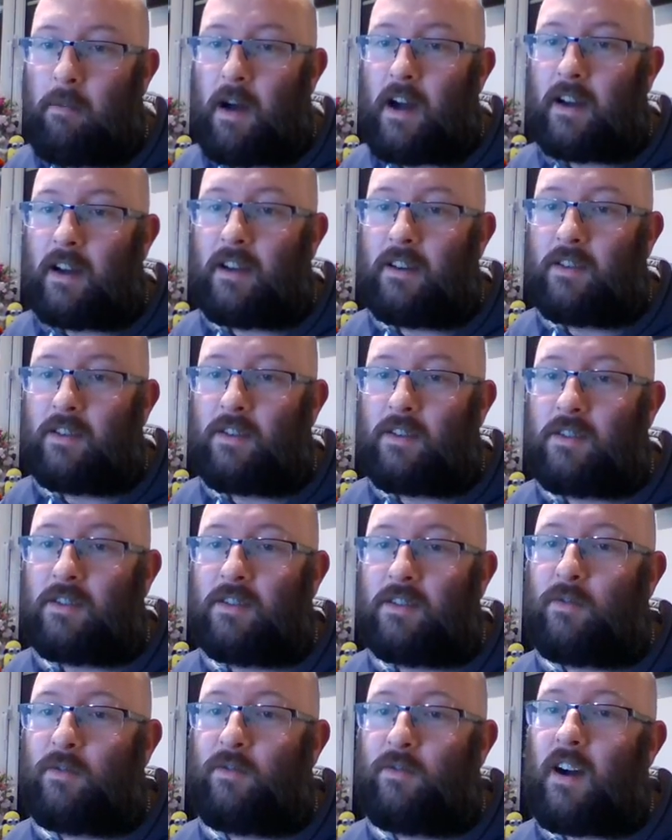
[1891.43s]
Barking
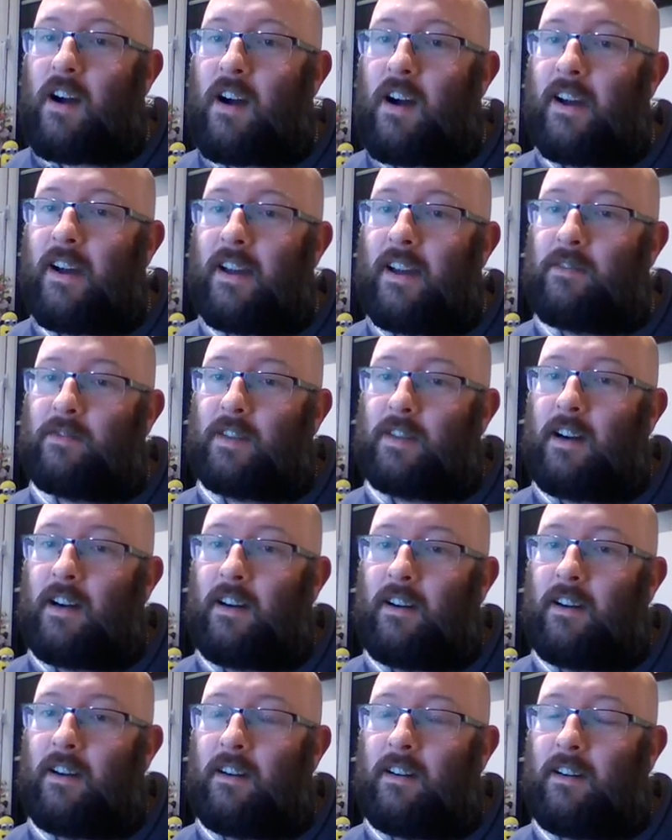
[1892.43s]
Dog's got 5.
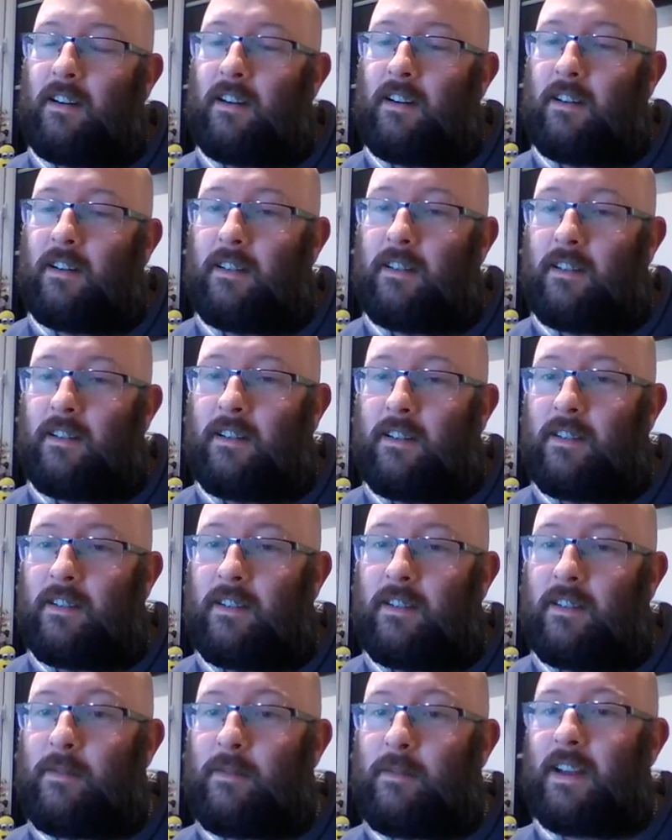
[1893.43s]
Oh,
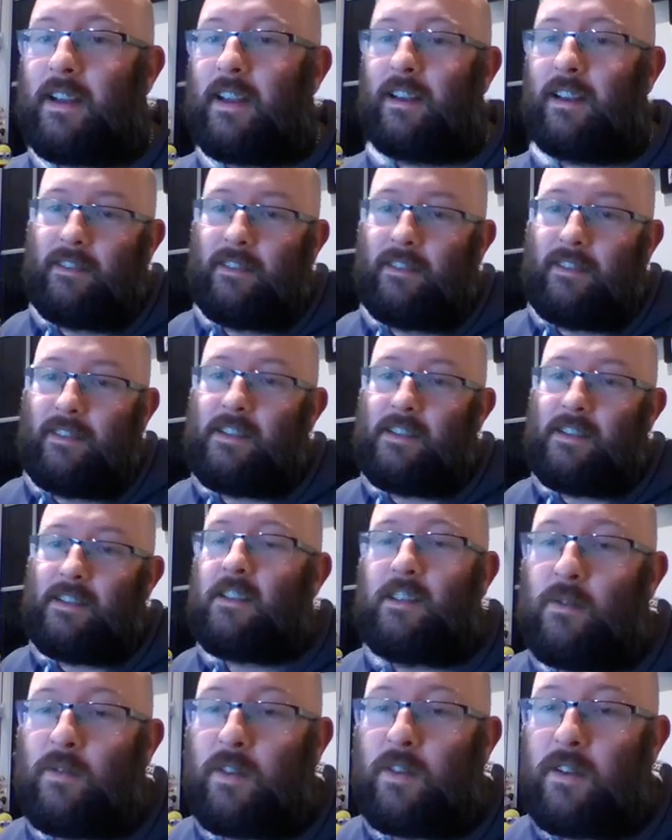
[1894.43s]
mate. There's only the
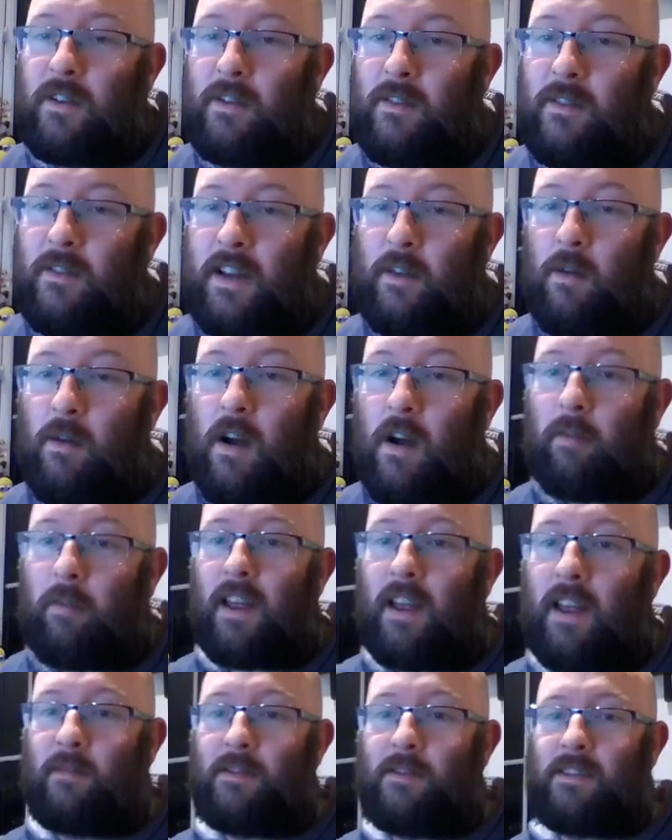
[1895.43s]
2 of you, and you are
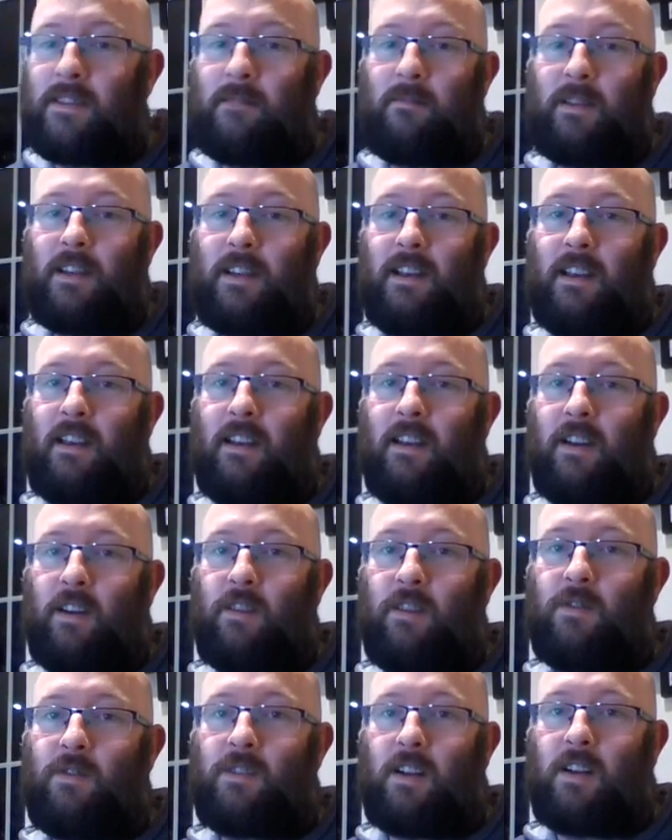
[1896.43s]
playing with somebody
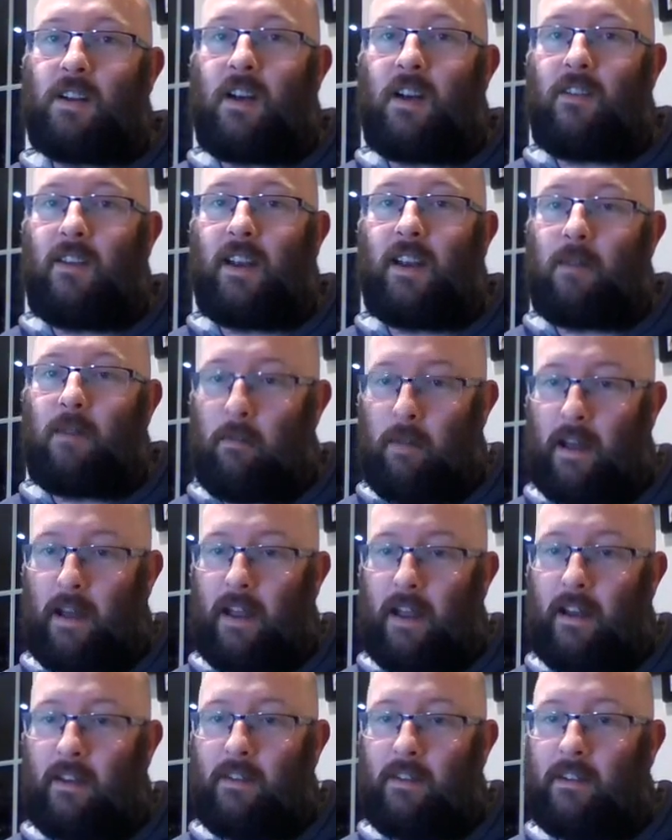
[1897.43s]
who's currently in
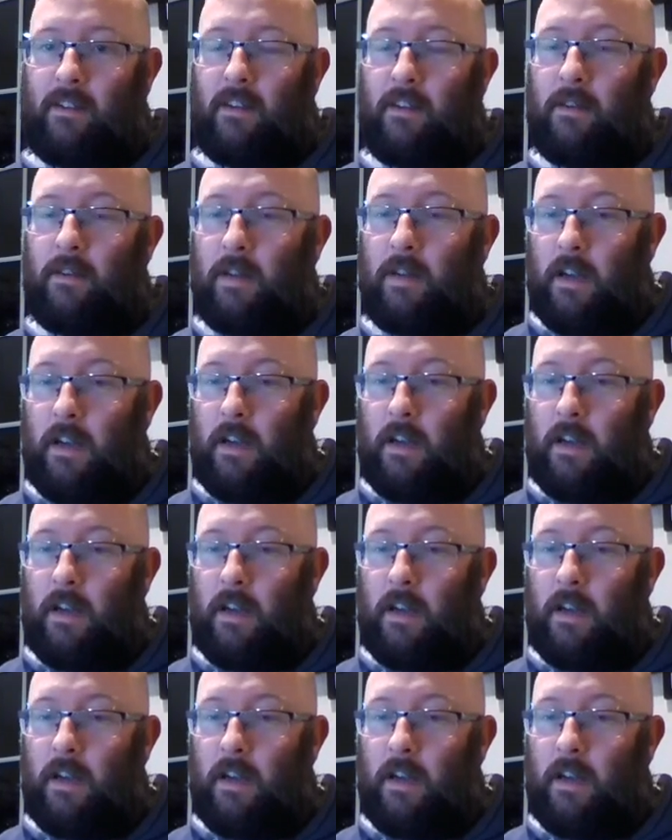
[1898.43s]
Marbella. So